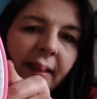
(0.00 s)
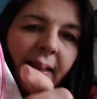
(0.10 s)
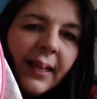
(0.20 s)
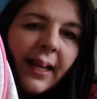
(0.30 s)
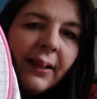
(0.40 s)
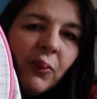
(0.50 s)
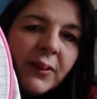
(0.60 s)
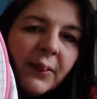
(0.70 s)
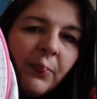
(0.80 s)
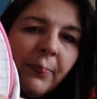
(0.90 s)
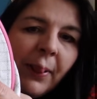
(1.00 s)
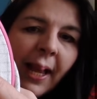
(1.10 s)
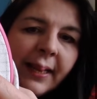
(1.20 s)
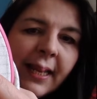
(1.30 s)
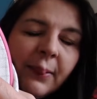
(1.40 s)
yeah, it wasn't, my
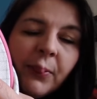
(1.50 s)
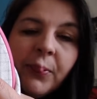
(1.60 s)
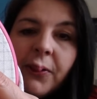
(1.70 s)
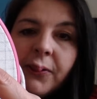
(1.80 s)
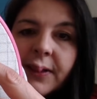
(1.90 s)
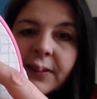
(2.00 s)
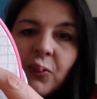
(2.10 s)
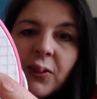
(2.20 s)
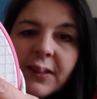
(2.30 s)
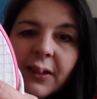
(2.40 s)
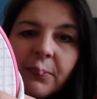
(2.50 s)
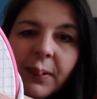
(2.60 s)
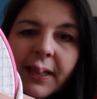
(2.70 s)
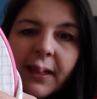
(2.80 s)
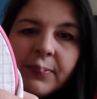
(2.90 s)
Pattern Keeper progress wasn't
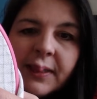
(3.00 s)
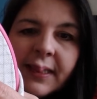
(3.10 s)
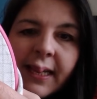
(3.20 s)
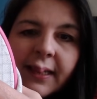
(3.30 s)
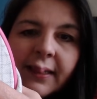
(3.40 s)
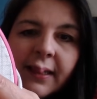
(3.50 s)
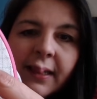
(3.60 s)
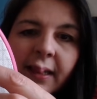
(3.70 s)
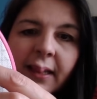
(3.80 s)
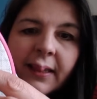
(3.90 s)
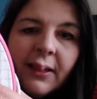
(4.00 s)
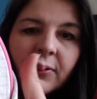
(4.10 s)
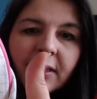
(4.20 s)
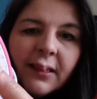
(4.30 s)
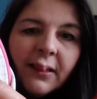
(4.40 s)
completely up to date. There
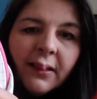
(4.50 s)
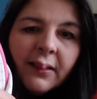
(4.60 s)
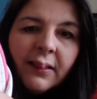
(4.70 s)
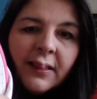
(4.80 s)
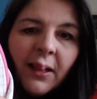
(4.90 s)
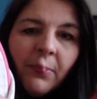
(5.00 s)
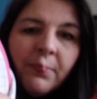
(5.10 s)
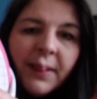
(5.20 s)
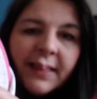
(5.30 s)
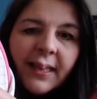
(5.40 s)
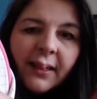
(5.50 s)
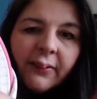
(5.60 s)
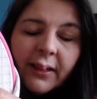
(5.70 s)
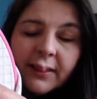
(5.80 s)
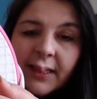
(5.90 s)
was some missing
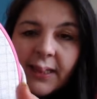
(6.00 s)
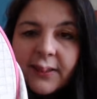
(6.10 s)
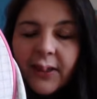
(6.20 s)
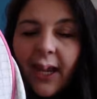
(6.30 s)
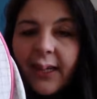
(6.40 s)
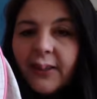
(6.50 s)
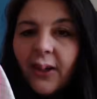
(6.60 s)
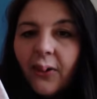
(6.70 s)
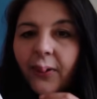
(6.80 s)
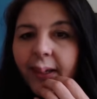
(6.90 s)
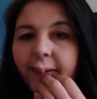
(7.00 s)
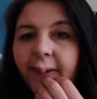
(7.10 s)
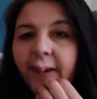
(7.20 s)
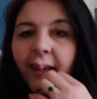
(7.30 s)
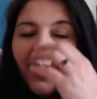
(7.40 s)
around here, so I had to go in
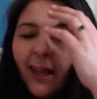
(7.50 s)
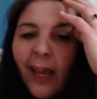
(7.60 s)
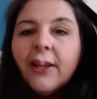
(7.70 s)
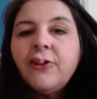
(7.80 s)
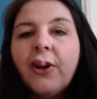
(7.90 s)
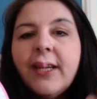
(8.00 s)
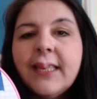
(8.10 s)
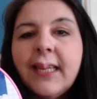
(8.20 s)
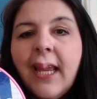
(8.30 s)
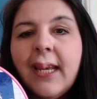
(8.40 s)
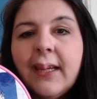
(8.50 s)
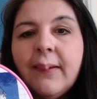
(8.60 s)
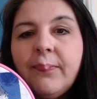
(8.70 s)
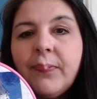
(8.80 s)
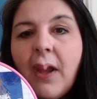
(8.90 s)
and try to get
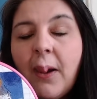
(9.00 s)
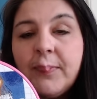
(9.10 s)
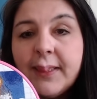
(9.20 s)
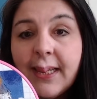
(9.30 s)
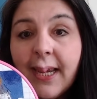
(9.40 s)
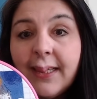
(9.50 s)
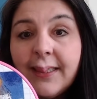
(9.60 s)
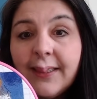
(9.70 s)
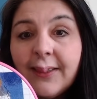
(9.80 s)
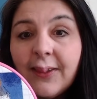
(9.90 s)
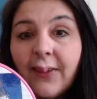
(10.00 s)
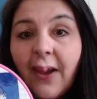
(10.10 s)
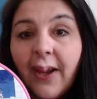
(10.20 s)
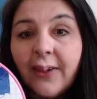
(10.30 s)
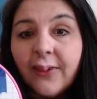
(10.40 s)
it up to date so that
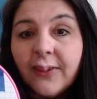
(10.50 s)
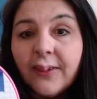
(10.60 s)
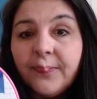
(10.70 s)
I could